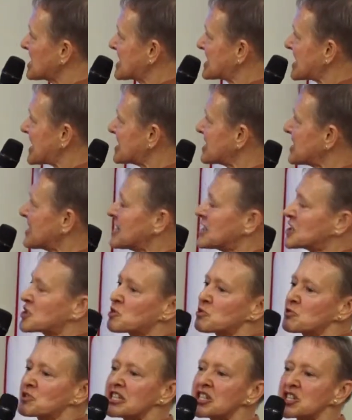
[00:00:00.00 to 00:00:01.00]
is that
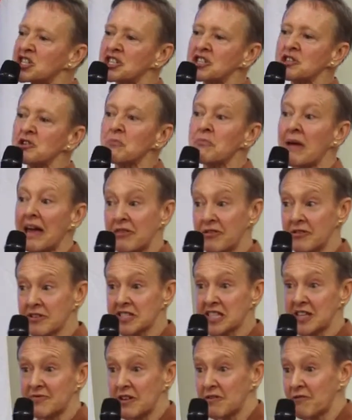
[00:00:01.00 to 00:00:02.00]
traditional
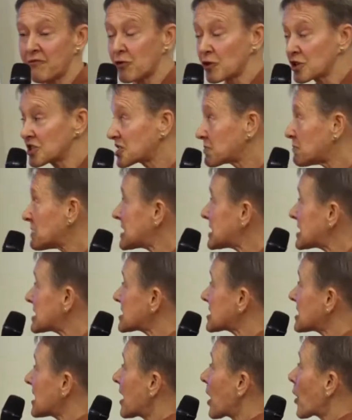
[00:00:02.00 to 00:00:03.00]
methods of
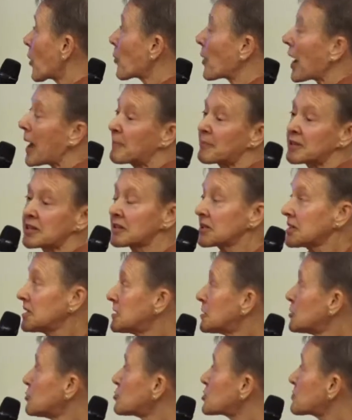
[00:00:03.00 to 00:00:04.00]
enforcement rapidly
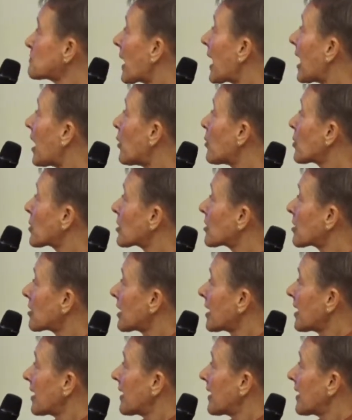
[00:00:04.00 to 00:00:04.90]
lose power